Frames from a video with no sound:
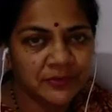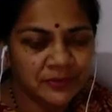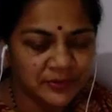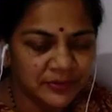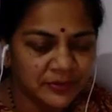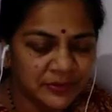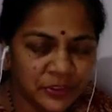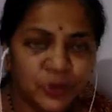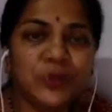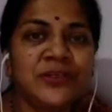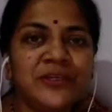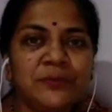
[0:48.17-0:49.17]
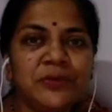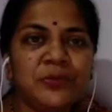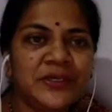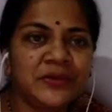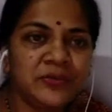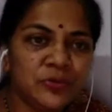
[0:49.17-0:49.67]
union
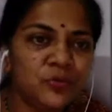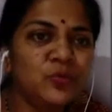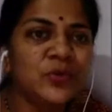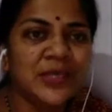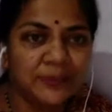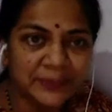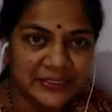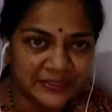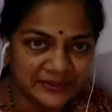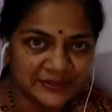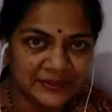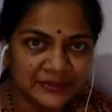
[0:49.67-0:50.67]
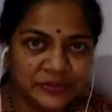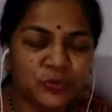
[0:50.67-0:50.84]
between two gametes,